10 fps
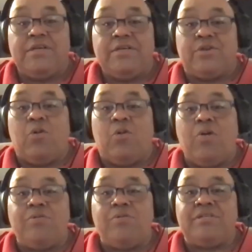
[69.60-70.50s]
So to
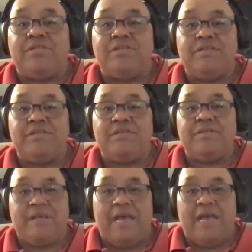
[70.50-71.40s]
quote
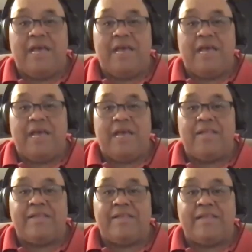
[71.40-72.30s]

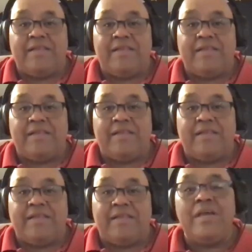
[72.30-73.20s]
Allen Iverson,
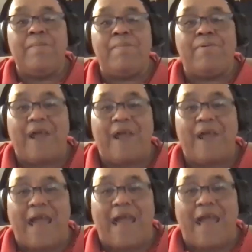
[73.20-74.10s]

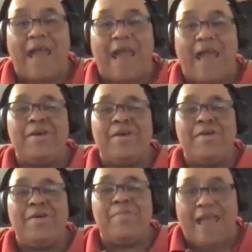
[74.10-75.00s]
practice,
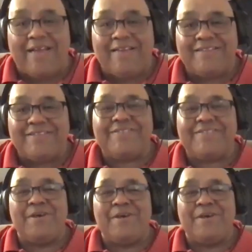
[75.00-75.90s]

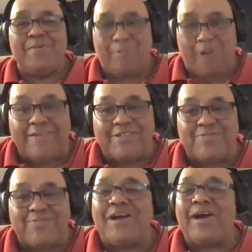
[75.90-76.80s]
practice,
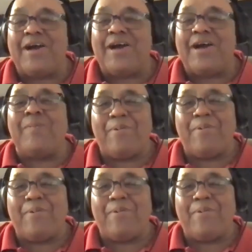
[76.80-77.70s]
practice. We're talking about
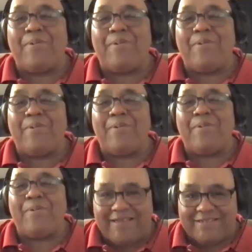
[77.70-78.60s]

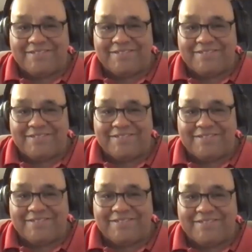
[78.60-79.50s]
practice,
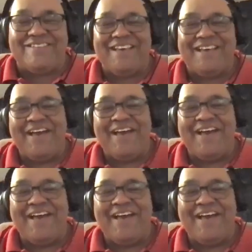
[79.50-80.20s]
right?